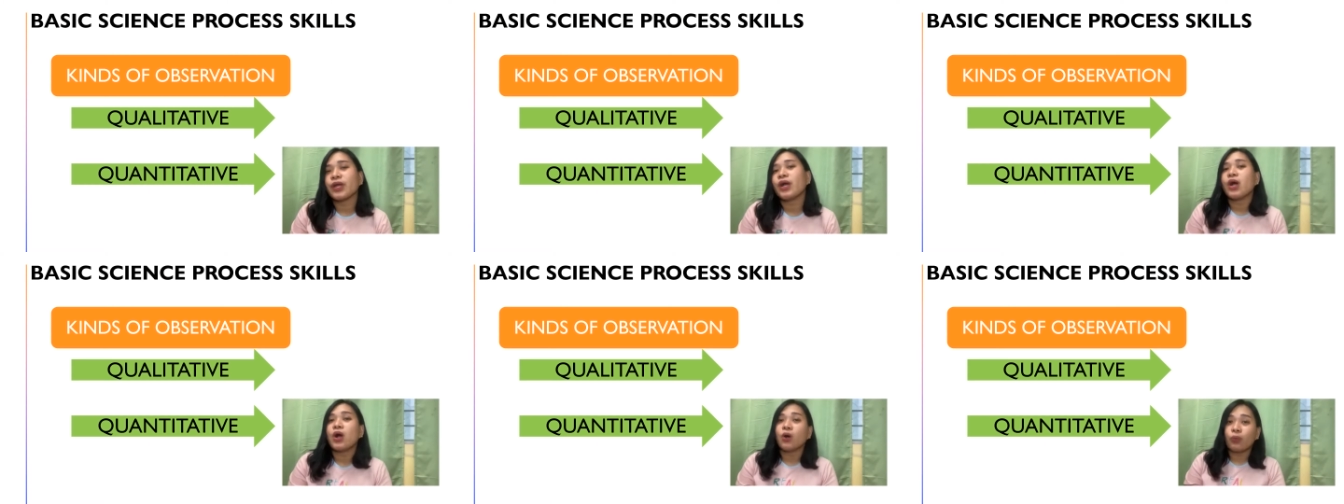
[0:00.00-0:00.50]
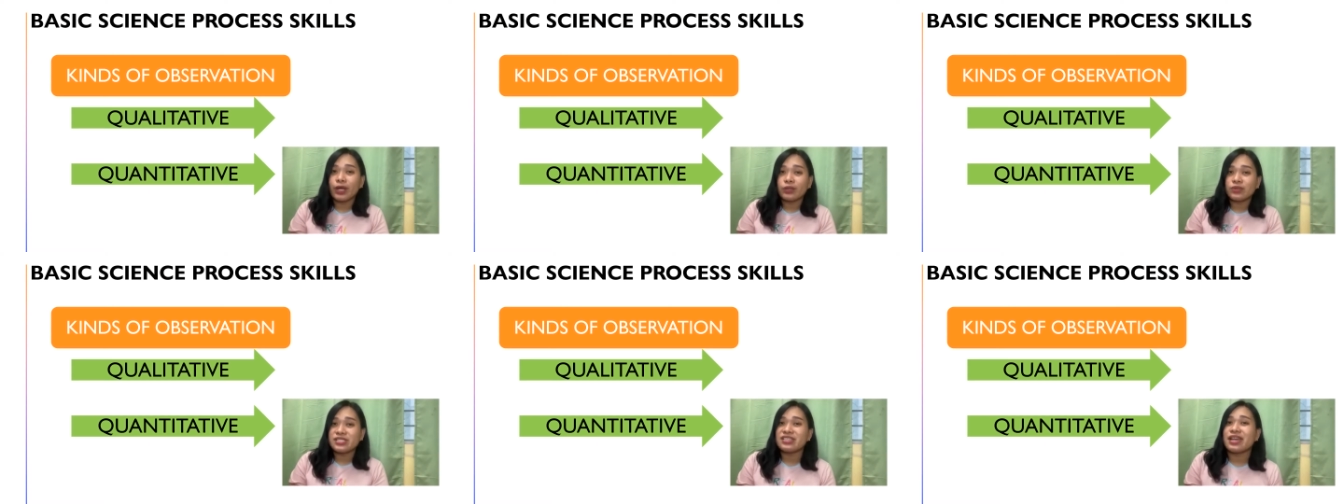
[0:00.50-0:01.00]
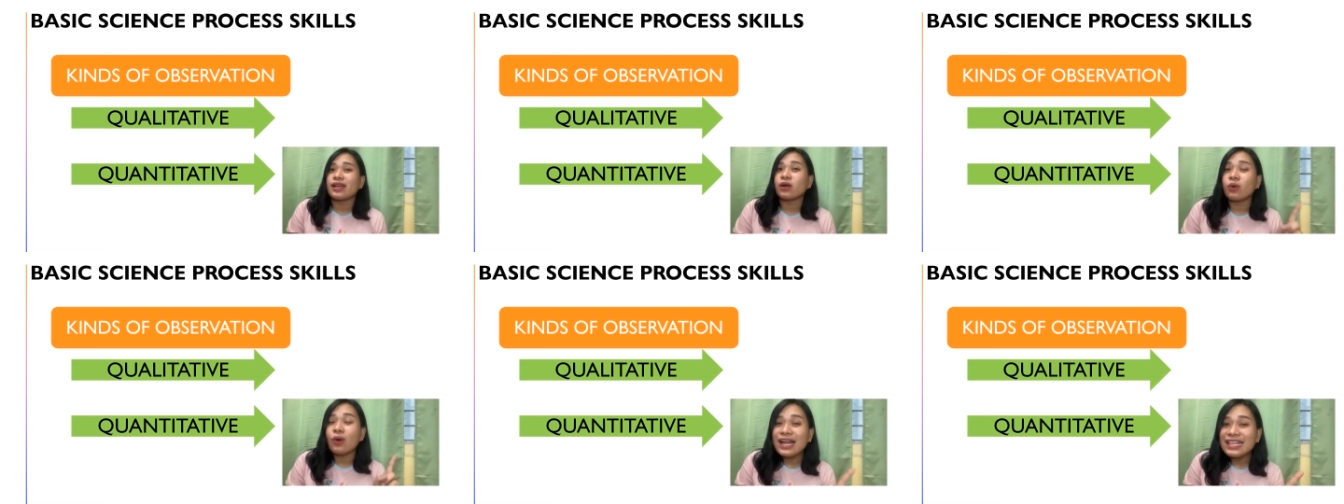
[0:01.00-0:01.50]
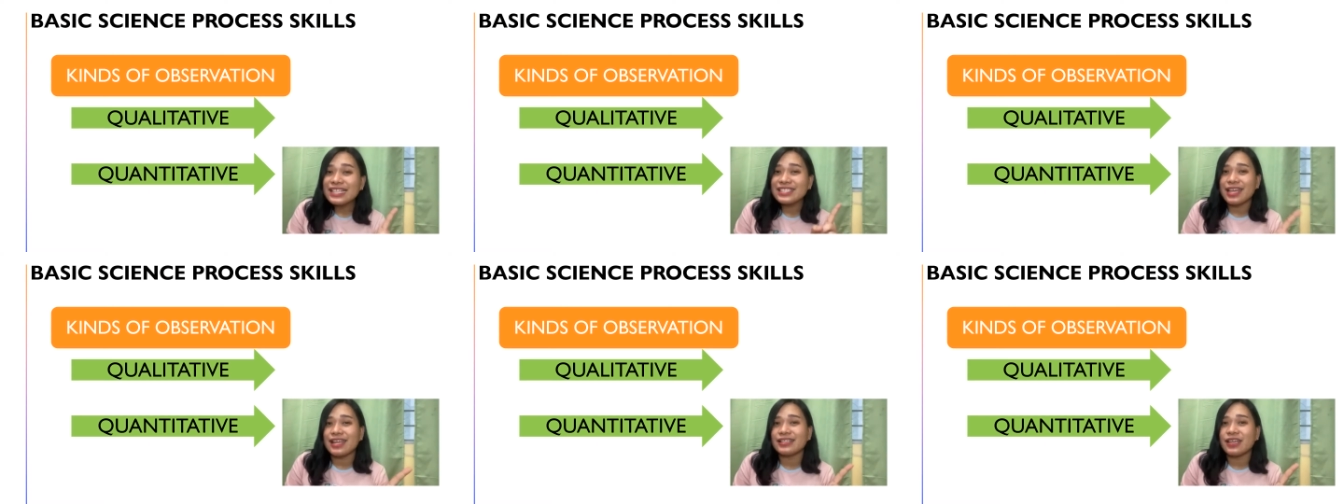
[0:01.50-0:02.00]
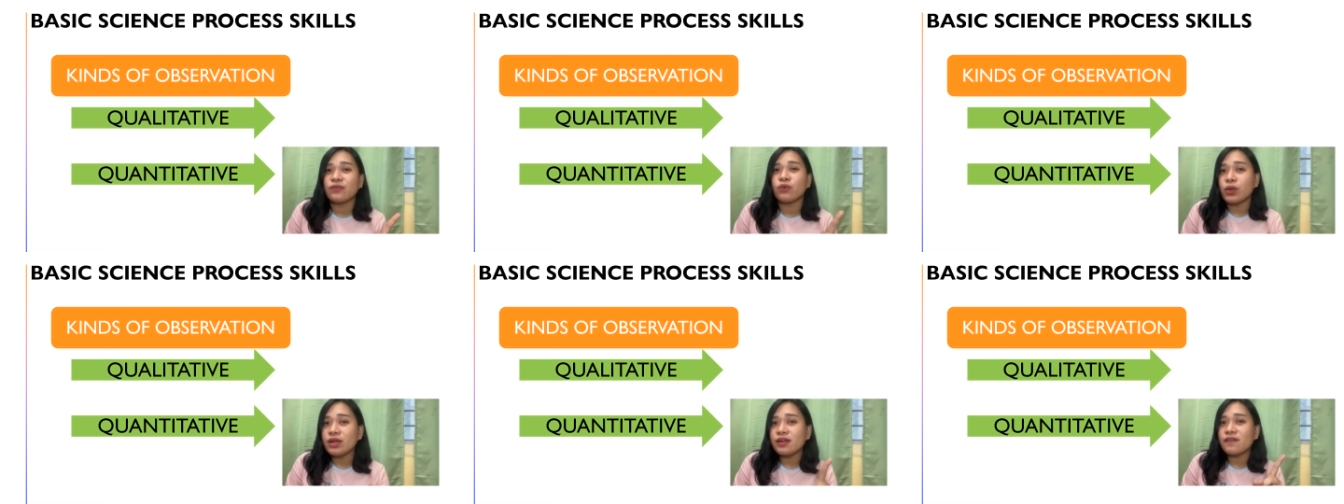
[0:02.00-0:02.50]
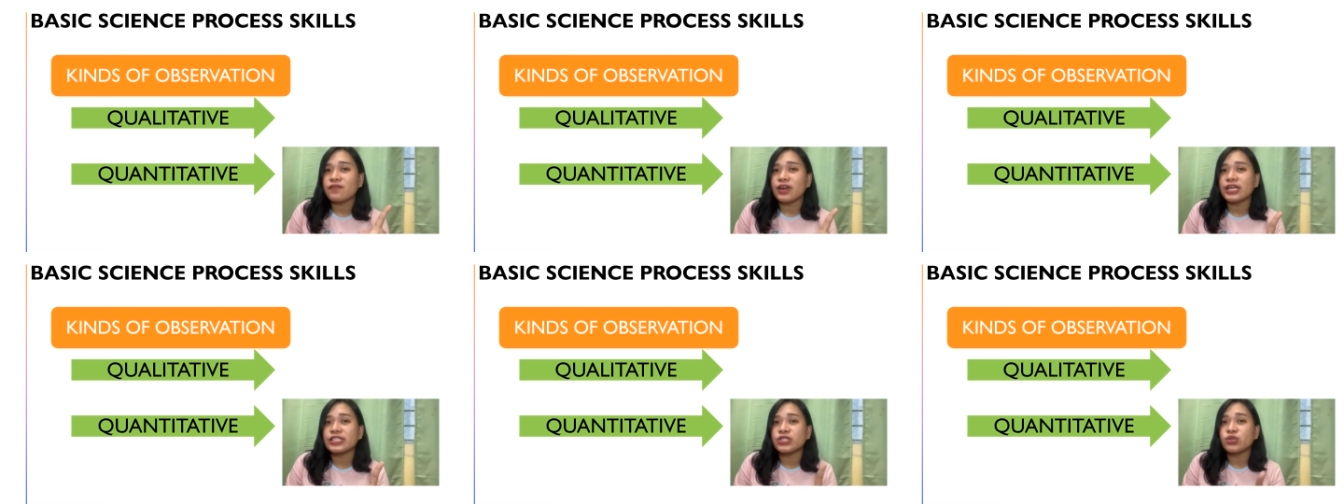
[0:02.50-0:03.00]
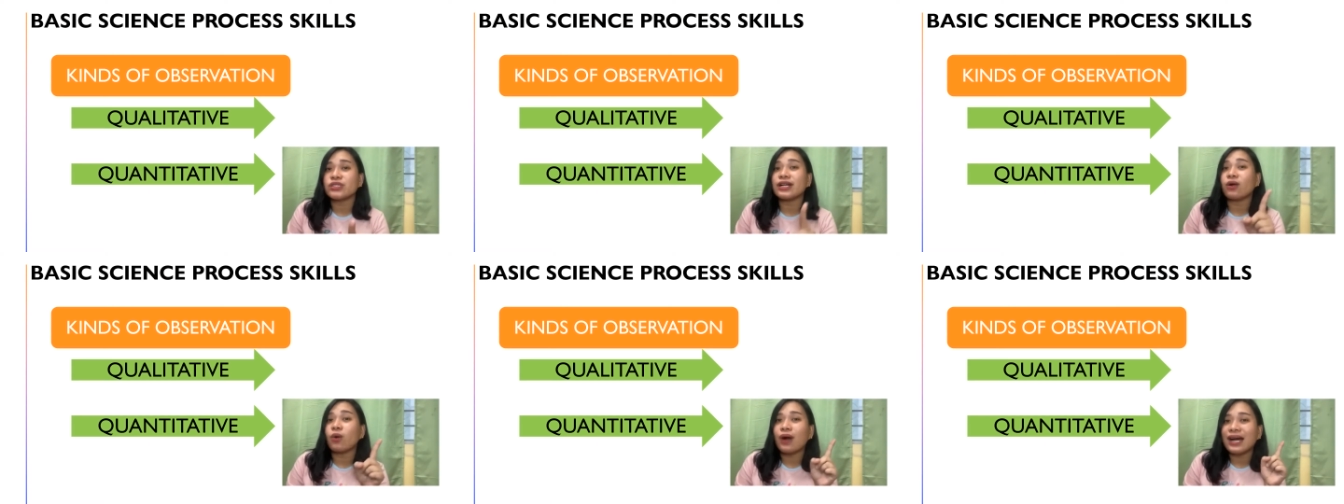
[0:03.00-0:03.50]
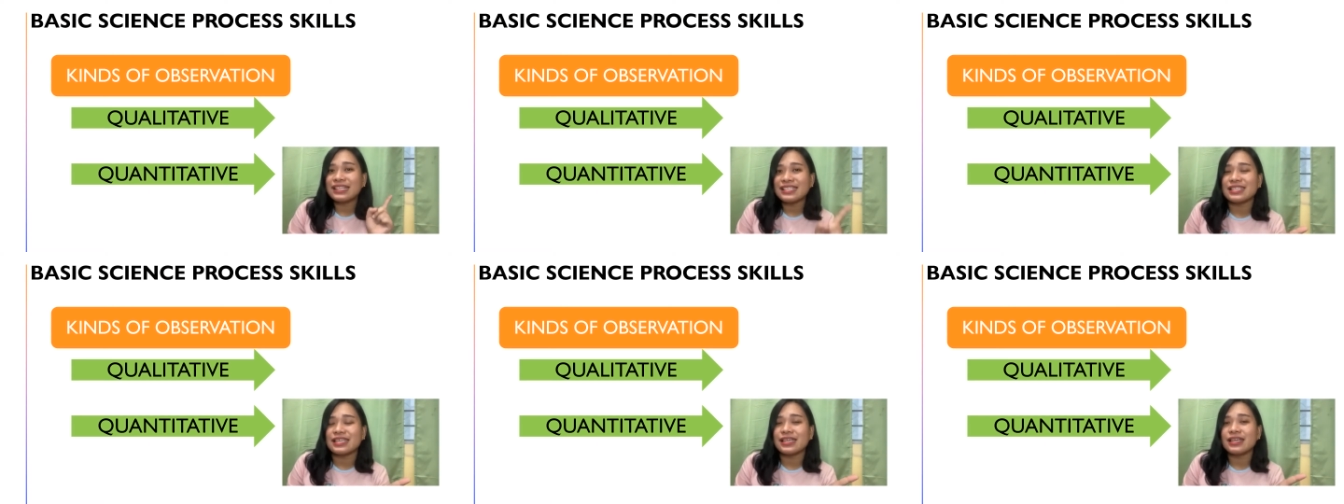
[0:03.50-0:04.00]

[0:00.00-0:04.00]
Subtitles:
When we say qualitative, we refer to the quality.